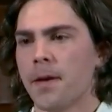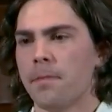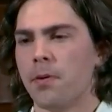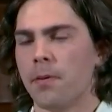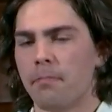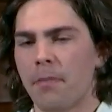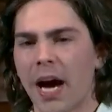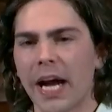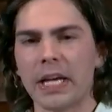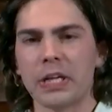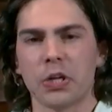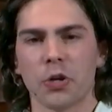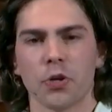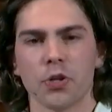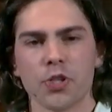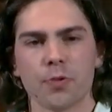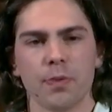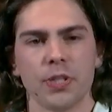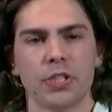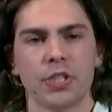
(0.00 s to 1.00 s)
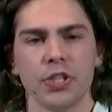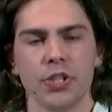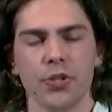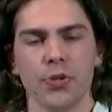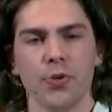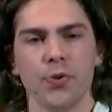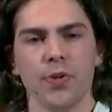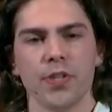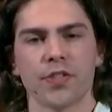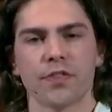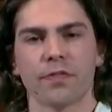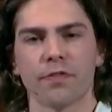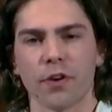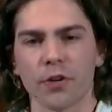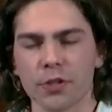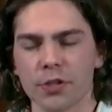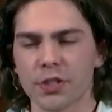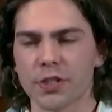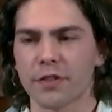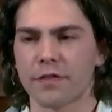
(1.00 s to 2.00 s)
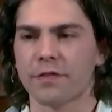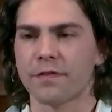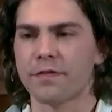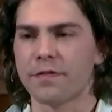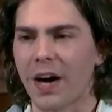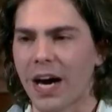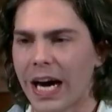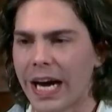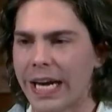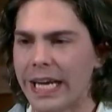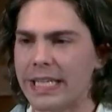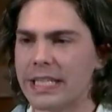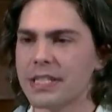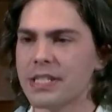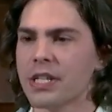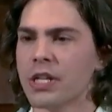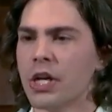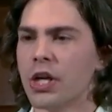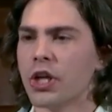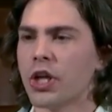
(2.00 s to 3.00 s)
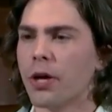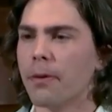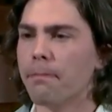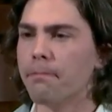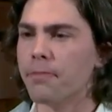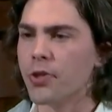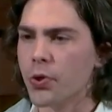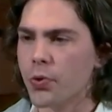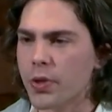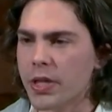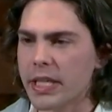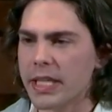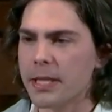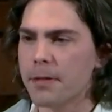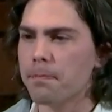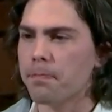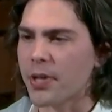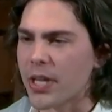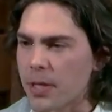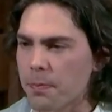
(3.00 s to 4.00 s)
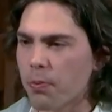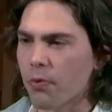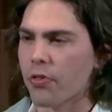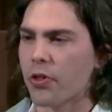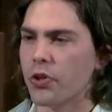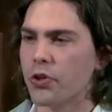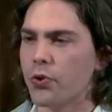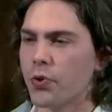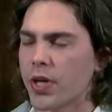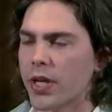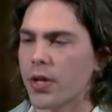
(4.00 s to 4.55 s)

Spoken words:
But my encouragement to you is first find community, people that you